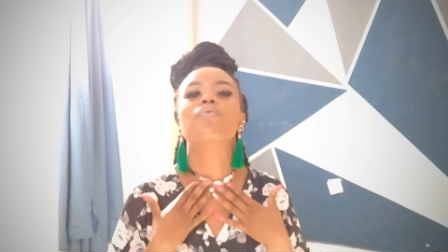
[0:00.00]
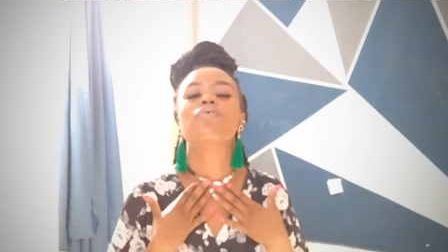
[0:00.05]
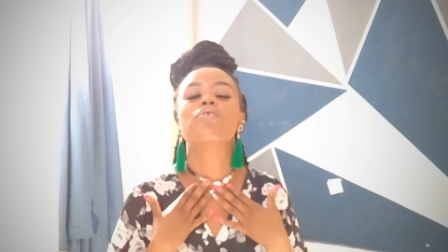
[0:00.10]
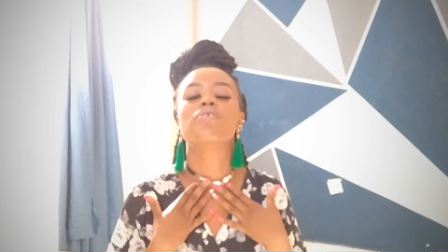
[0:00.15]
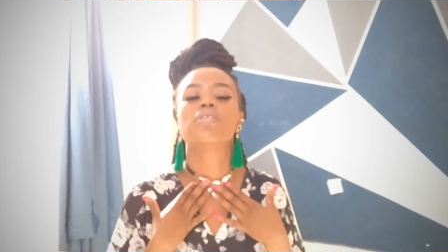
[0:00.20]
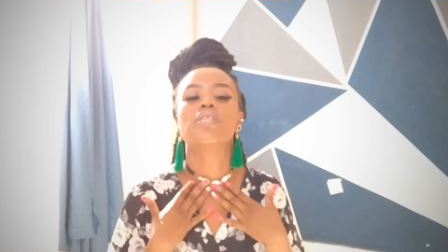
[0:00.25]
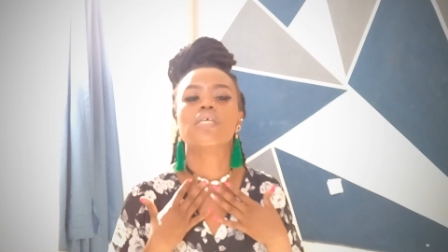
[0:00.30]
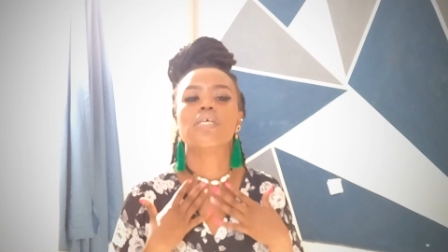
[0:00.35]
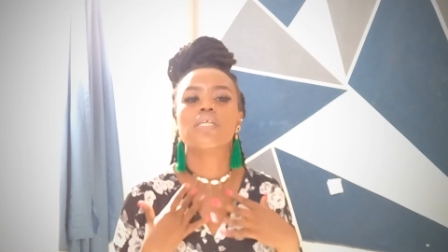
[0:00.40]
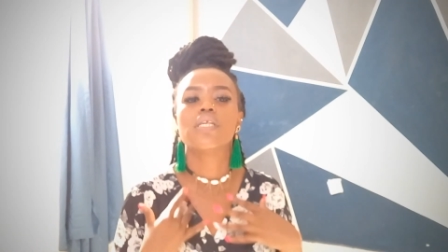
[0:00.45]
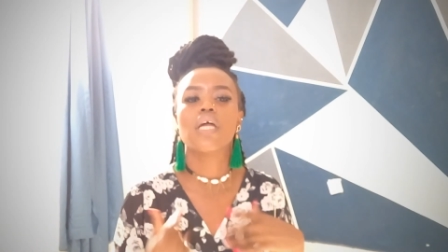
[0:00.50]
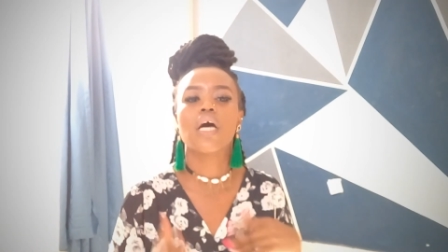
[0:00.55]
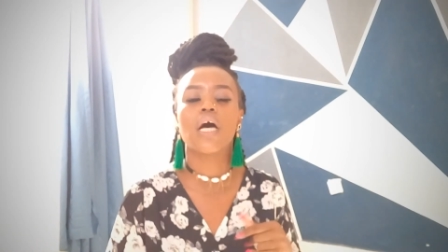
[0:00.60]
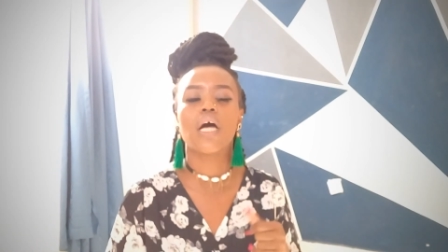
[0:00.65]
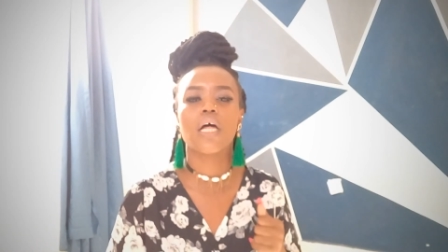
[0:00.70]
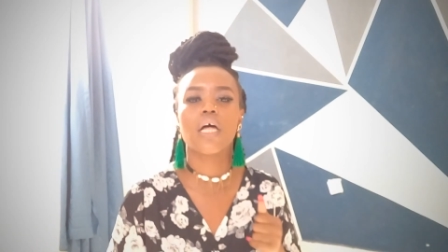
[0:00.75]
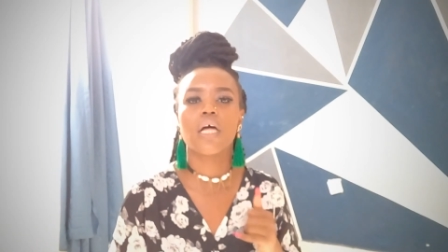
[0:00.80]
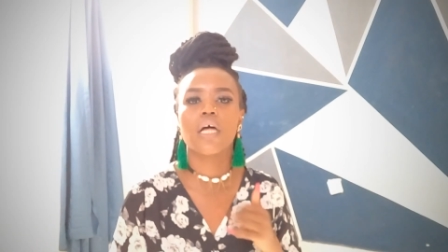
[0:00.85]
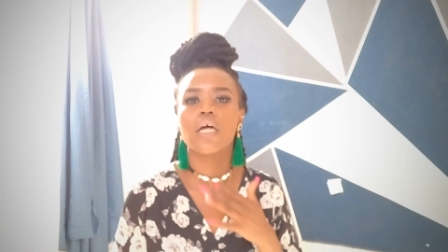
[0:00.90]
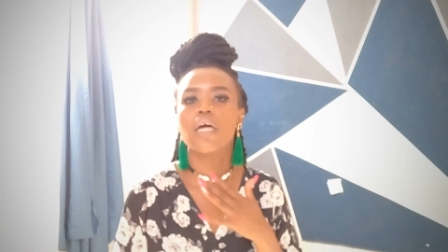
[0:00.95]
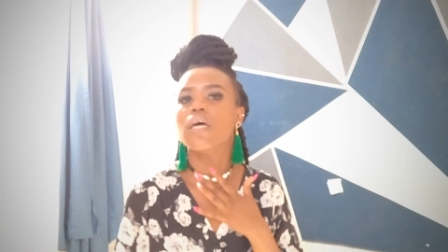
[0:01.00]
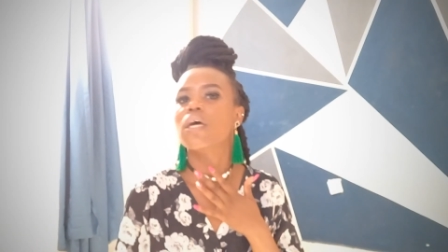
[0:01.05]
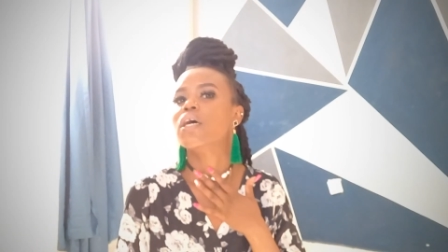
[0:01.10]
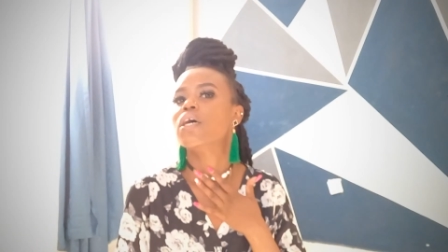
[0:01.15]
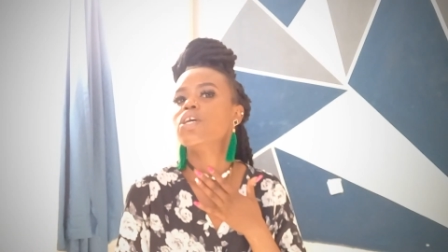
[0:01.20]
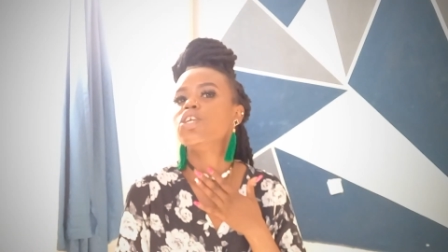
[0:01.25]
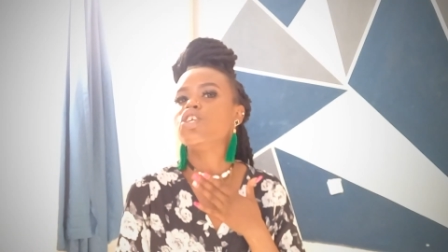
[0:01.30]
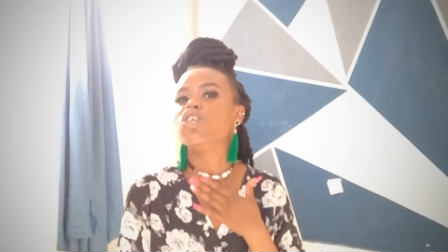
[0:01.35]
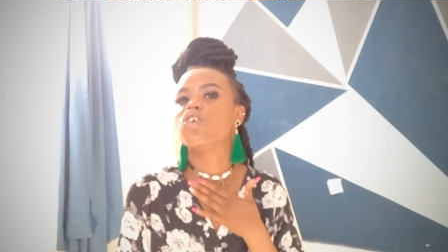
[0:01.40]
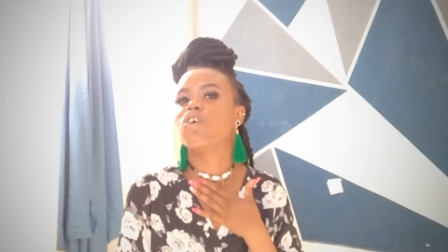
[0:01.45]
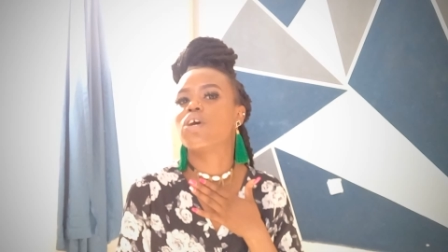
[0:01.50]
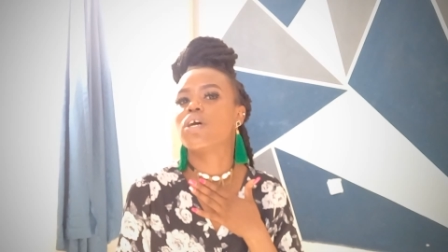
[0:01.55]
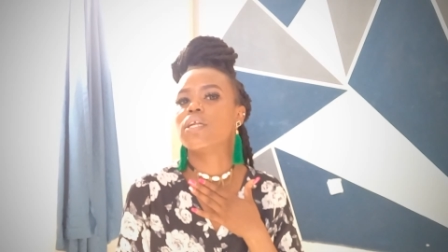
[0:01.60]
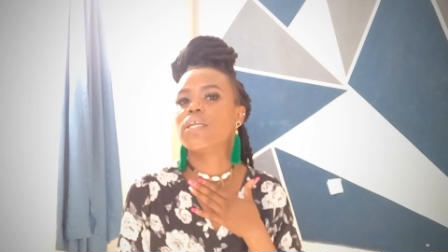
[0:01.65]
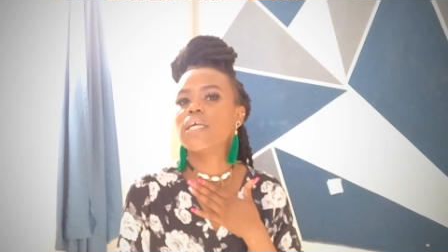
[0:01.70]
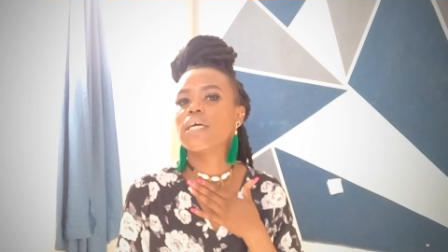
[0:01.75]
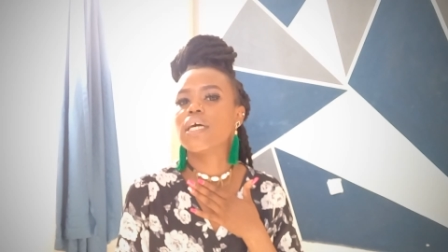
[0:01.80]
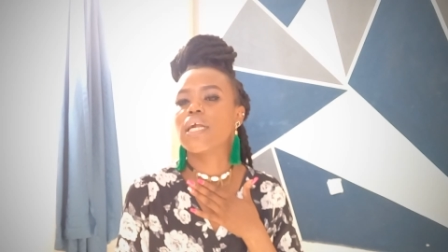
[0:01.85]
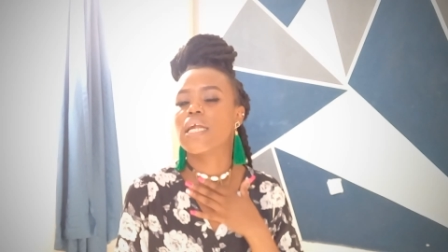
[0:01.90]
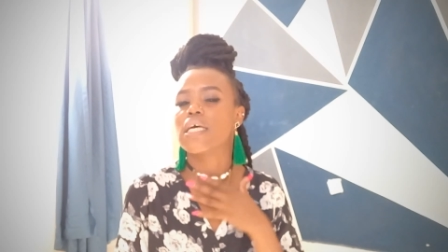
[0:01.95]
put in a choker
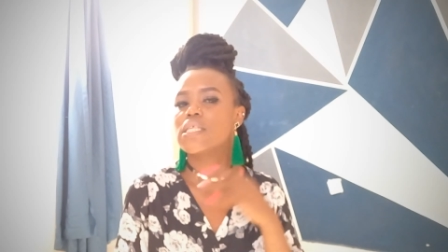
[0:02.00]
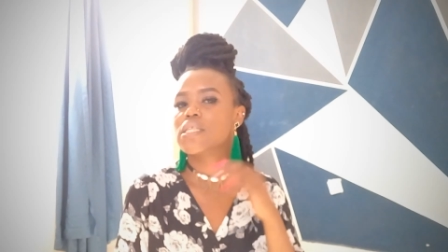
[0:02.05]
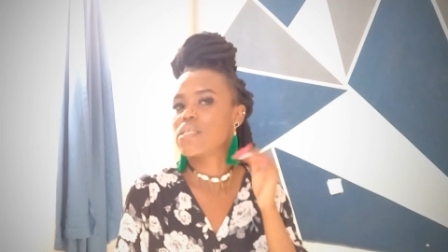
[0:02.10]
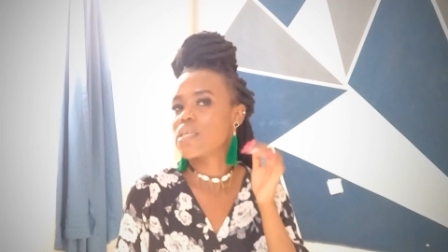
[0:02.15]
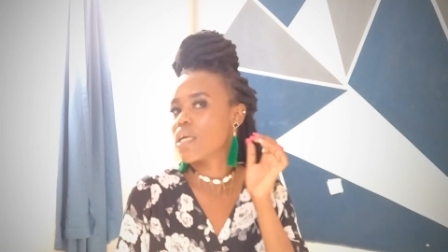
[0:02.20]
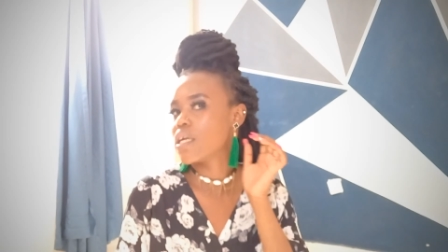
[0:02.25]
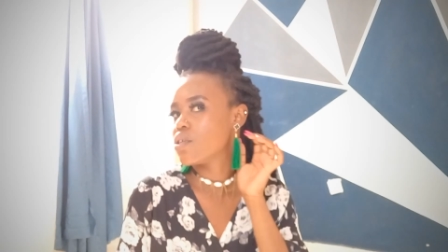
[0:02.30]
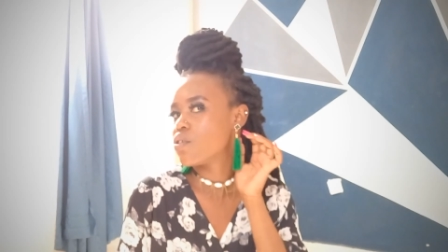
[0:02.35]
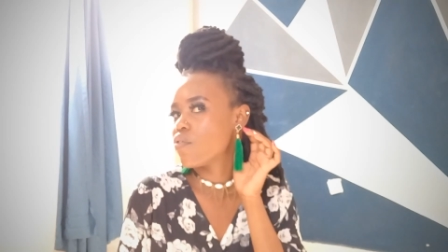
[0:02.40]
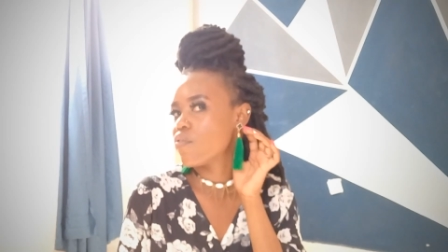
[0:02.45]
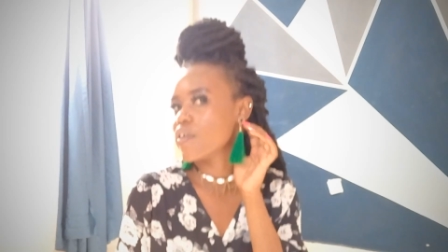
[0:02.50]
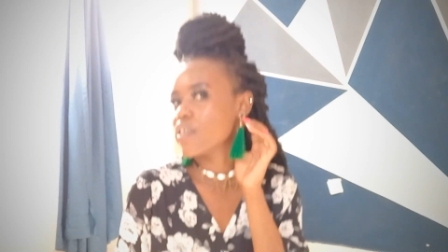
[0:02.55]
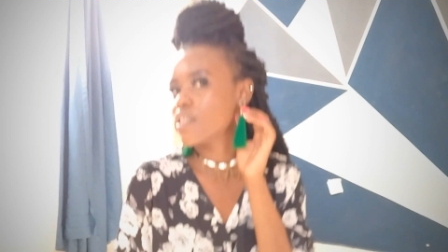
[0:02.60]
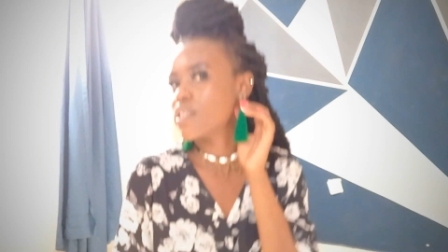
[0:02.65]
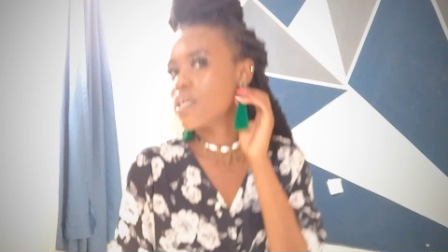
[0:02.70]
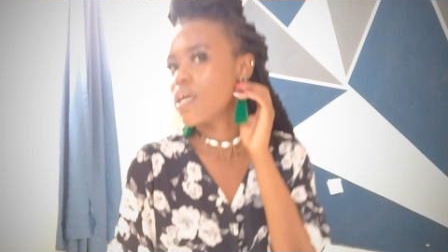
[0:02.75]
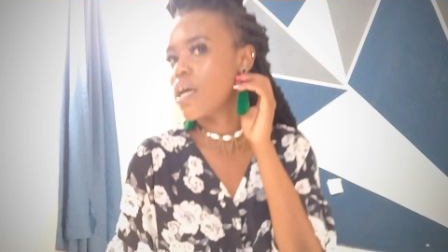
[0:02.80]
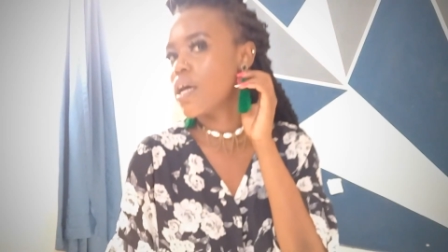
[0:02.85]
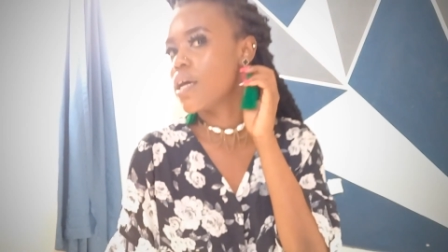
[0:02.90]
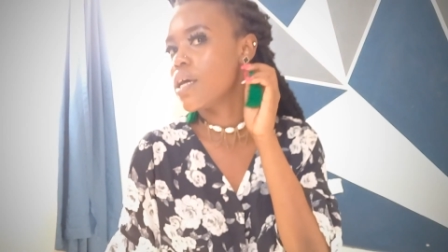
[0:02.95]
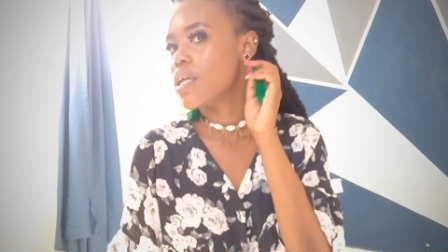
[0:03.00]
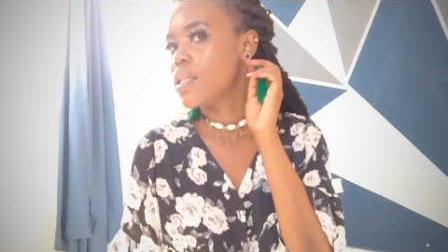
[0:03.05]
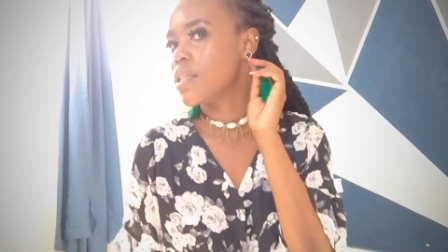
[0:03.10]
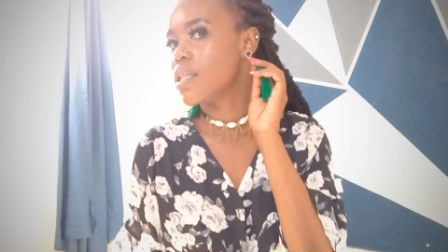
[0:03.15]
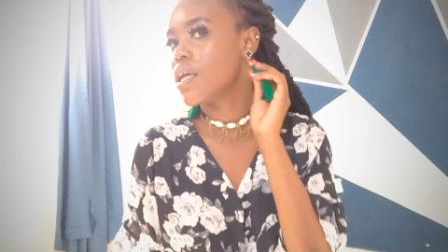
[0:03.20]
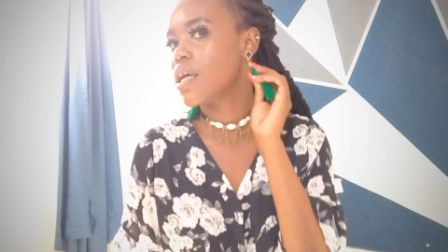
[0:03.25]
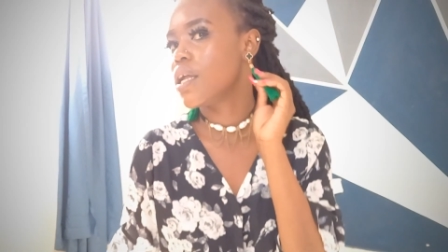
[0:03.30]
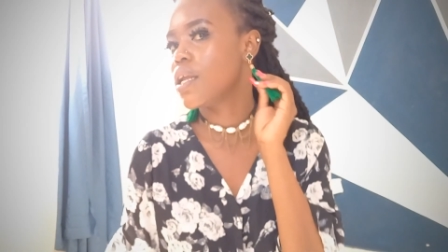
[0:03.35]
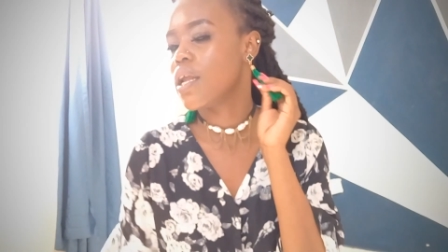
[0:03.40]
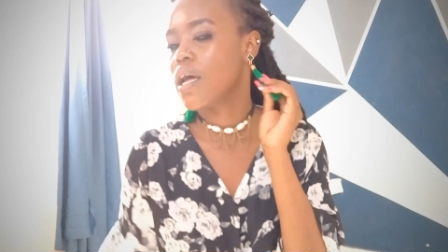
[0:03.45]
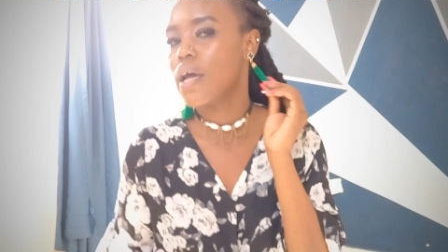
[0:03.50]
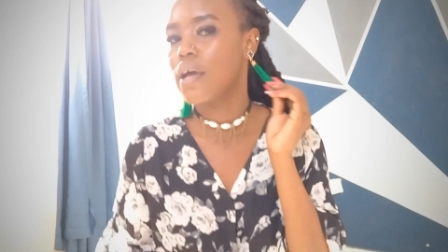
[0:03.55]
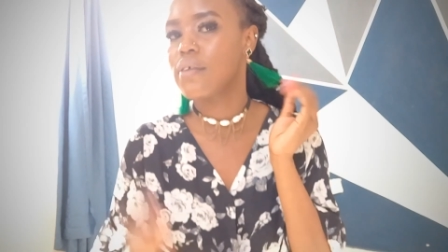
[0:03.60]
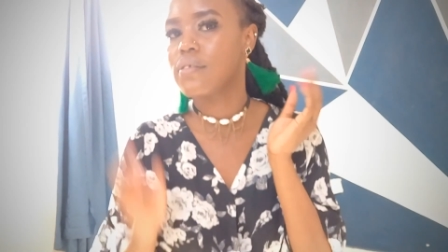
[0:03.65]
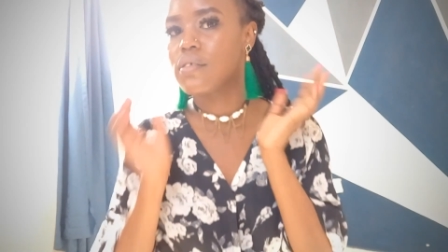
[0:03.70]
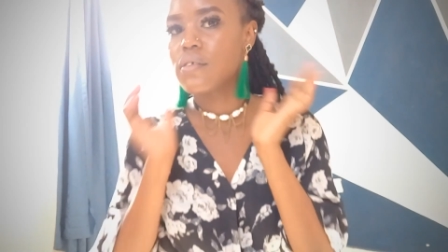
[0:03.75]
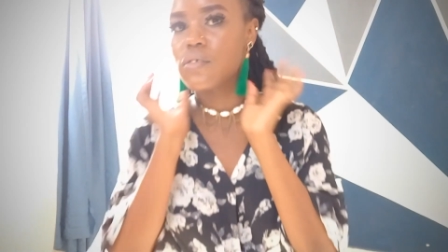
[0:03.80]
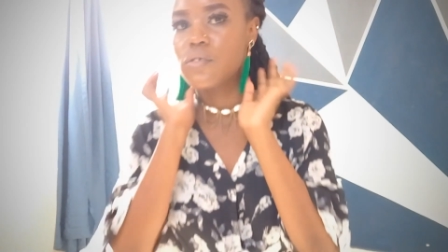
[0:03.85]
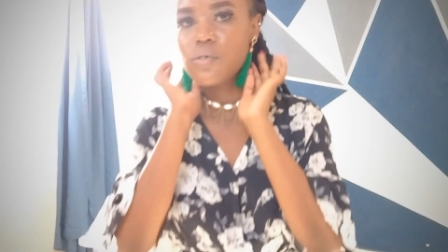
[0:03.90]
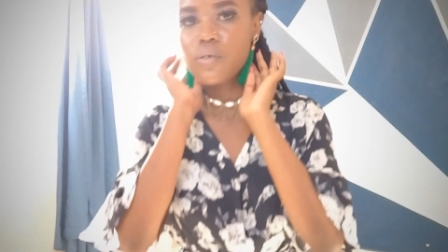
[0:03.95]
necklace right over there and then I
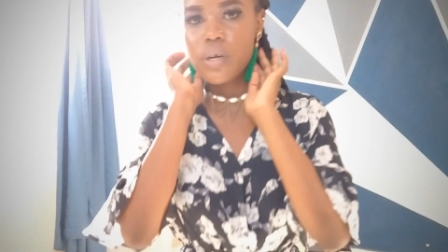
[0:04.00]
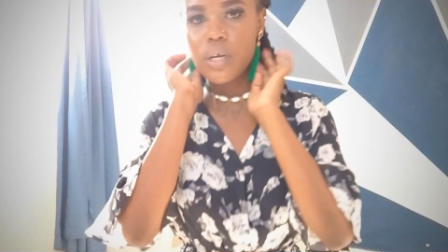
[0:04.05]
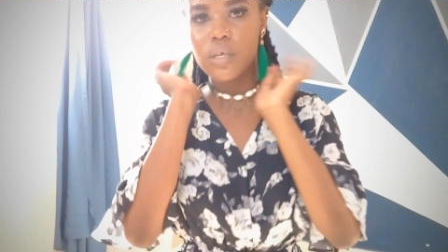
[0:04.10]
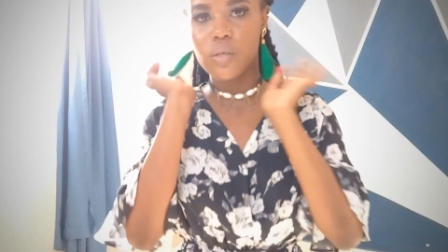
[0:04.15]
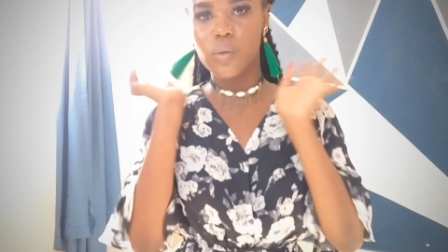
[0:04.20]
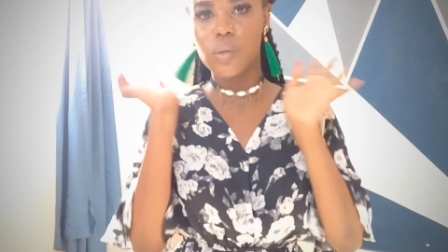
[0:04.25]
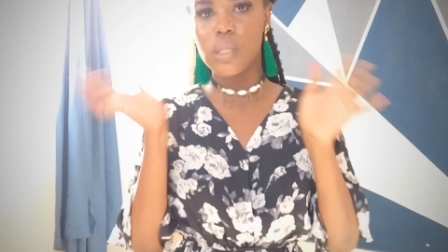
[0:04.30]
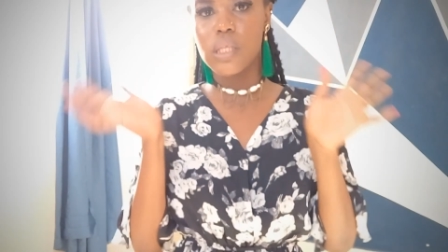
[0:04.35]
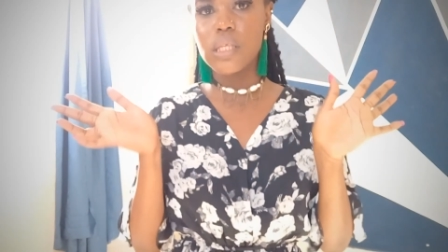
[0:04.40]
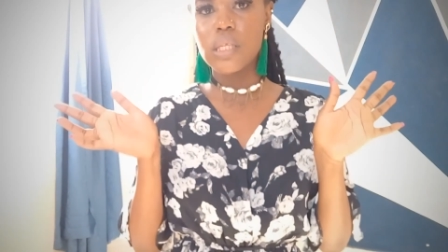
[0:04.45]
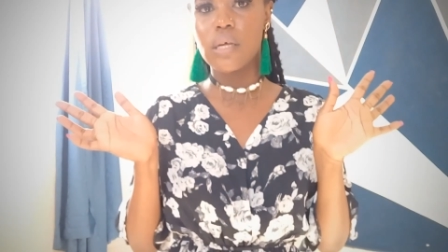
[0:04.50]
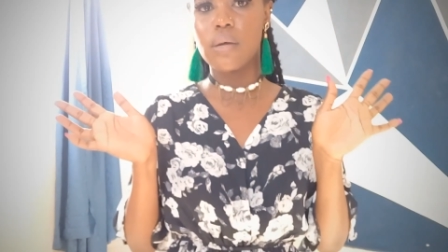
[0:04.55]
accessorize with